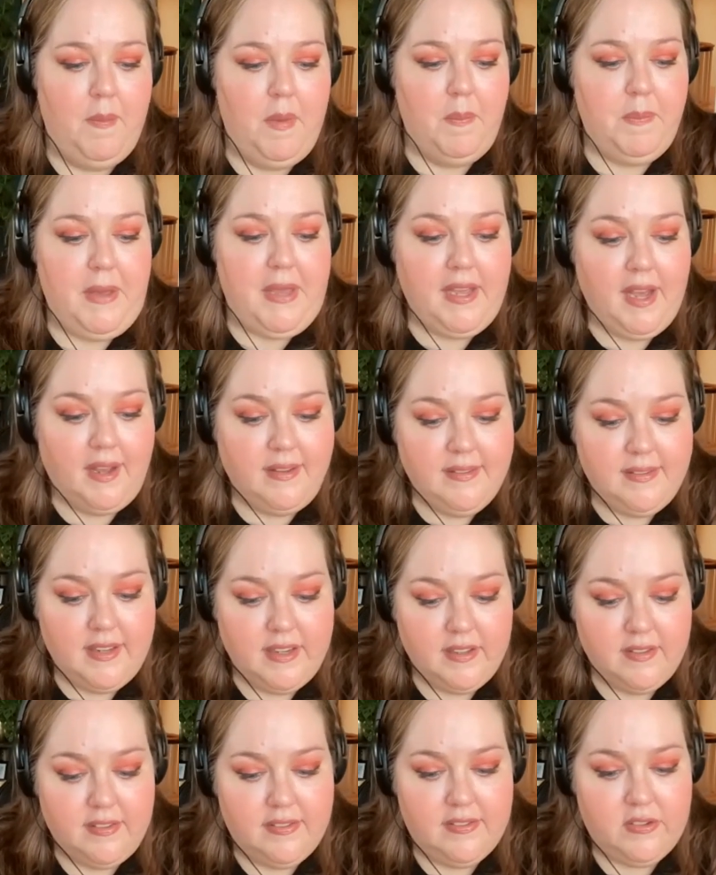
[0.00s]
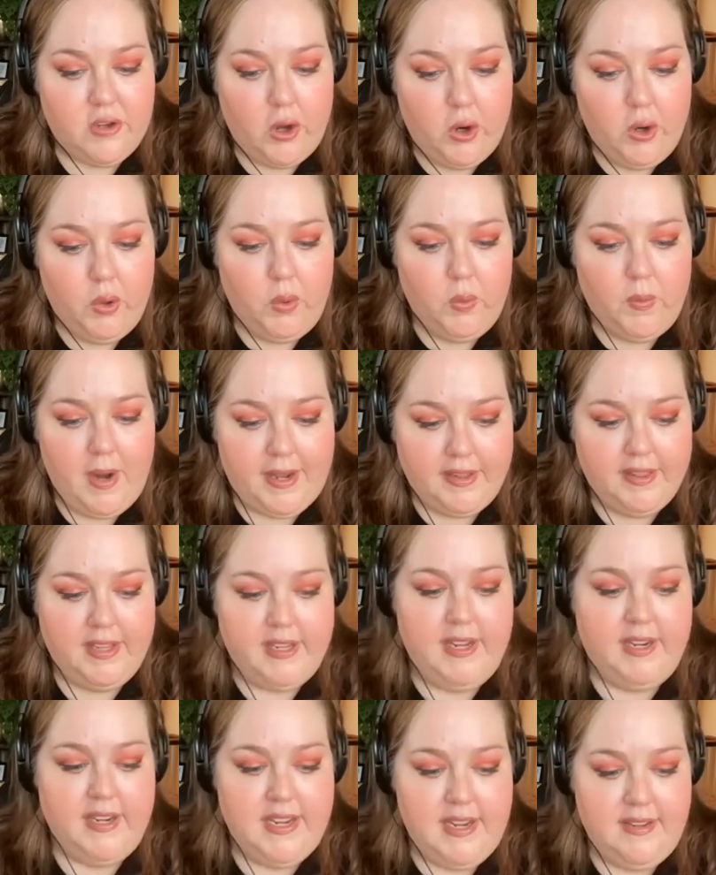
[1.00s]
because it is so
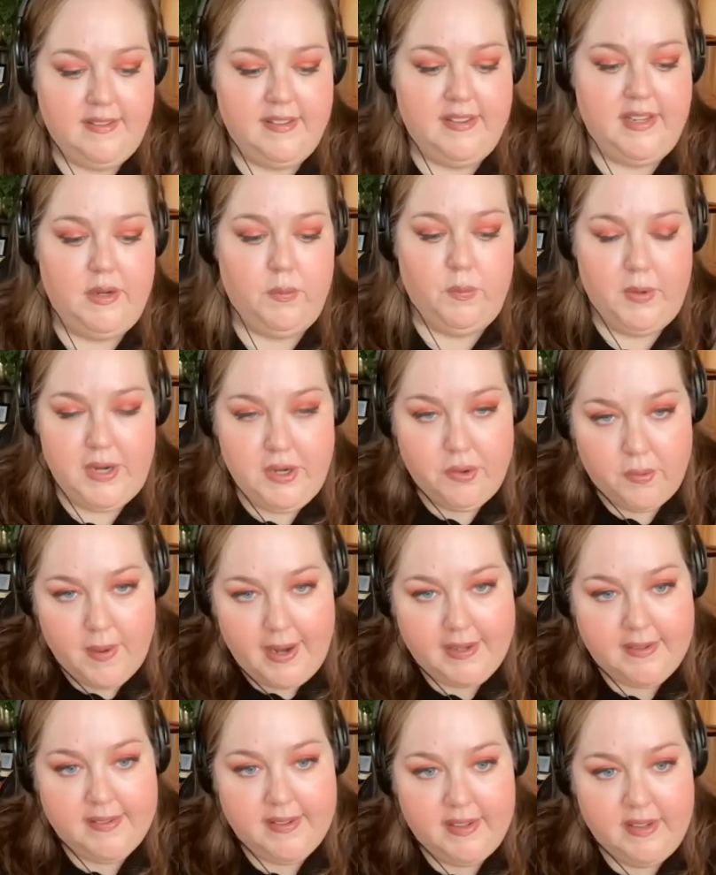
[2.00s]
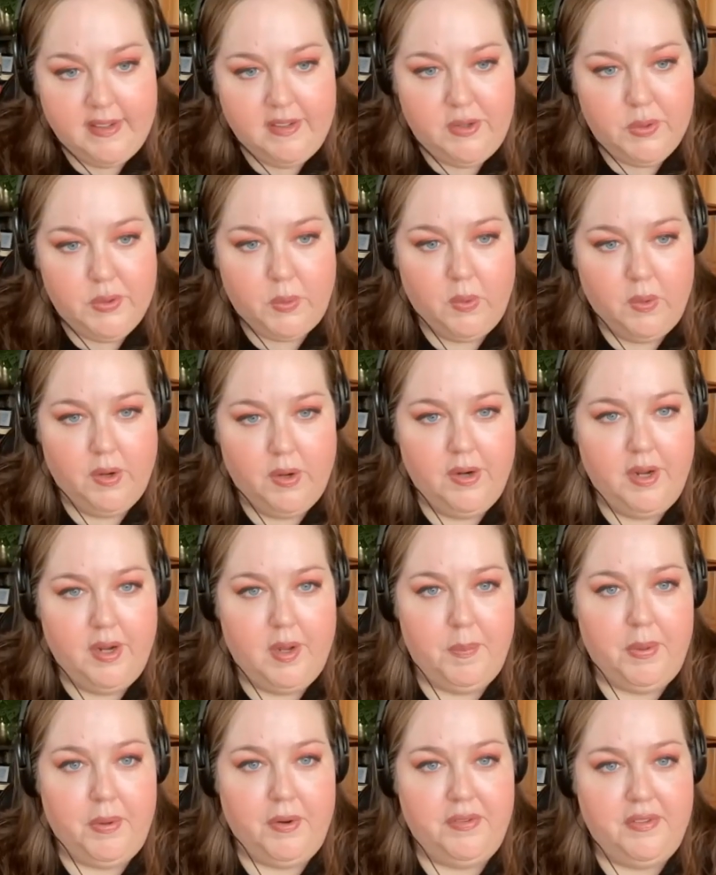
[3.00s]
readily and easily redirected toward a
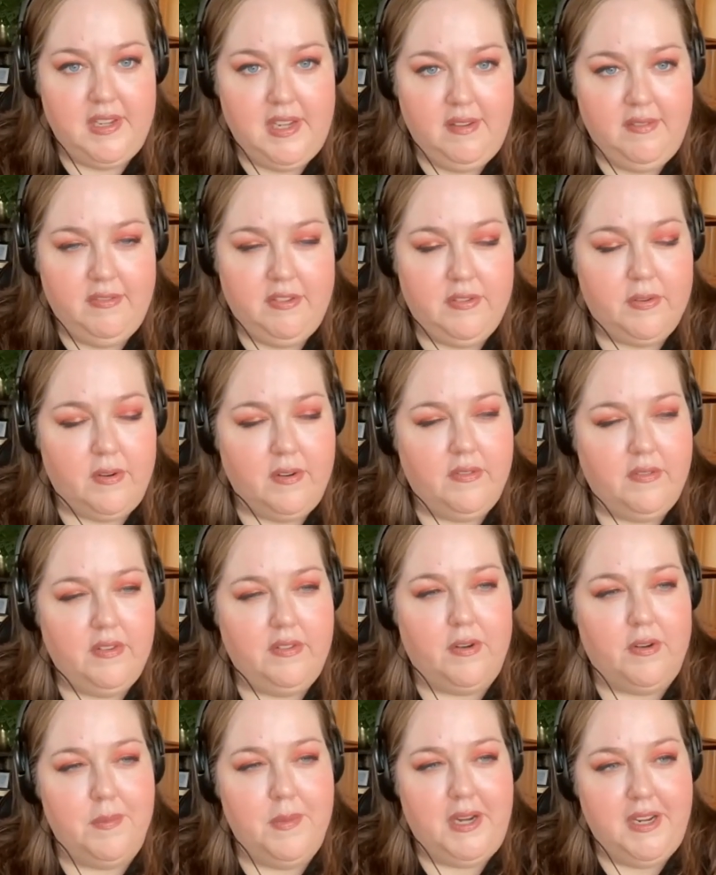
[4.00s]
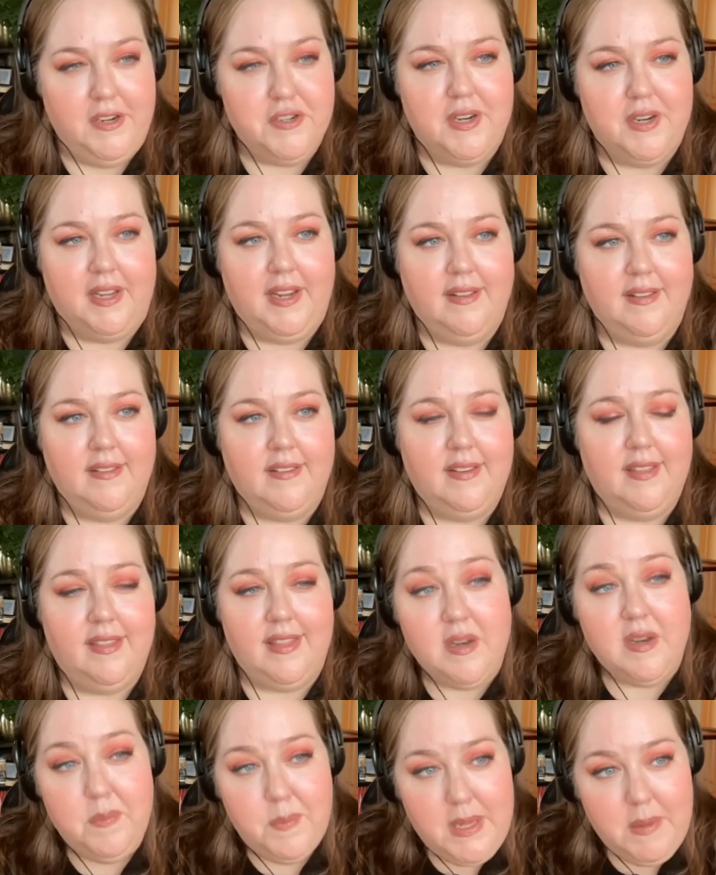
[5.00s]
perceived sort of discrimination against
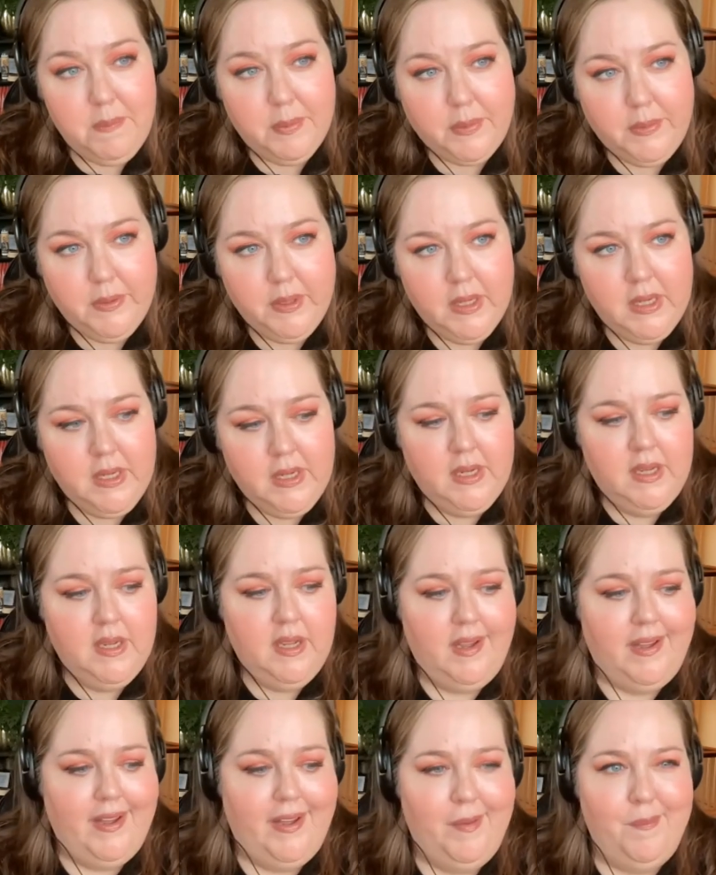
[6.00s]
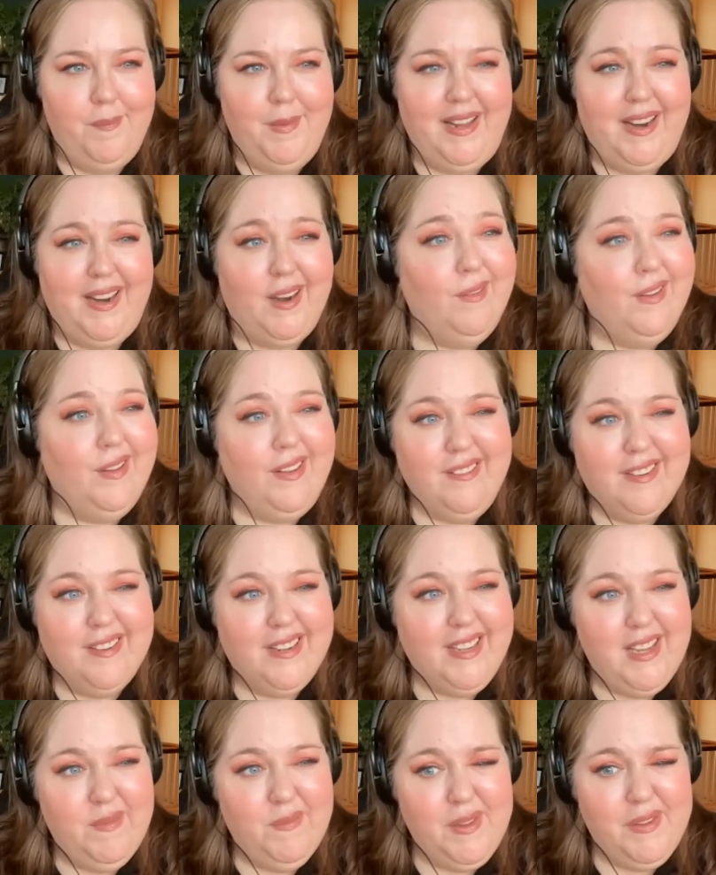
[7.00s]
thin people. And I really want
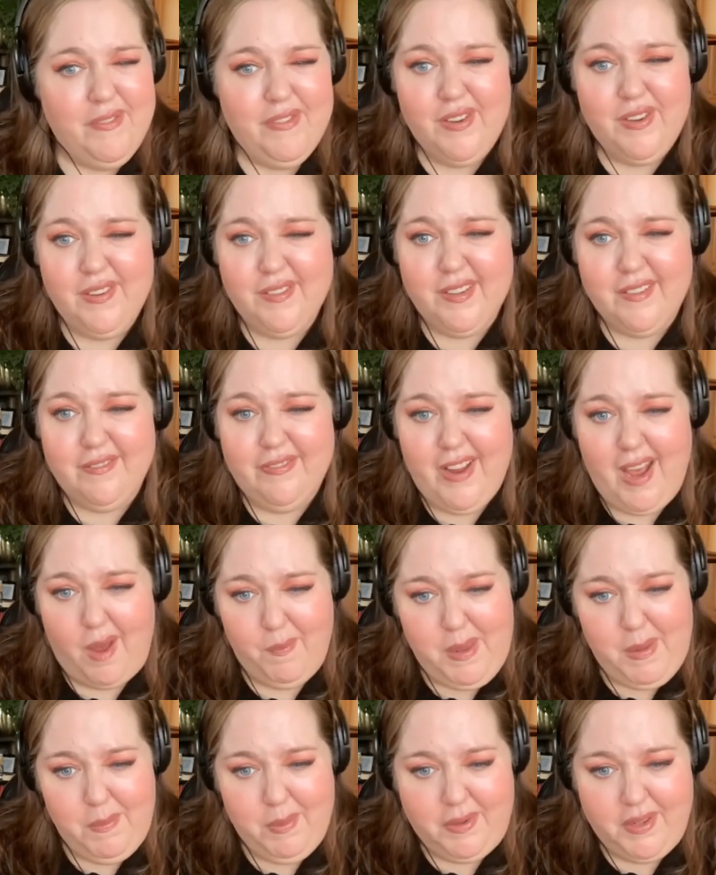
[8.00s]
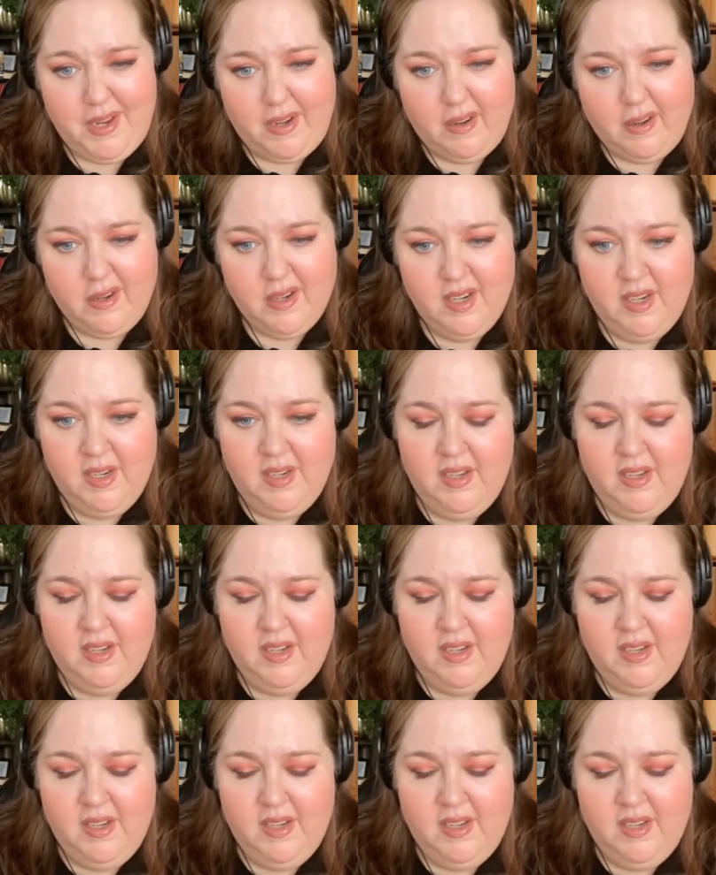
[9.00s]
to keep the focus on fat people here.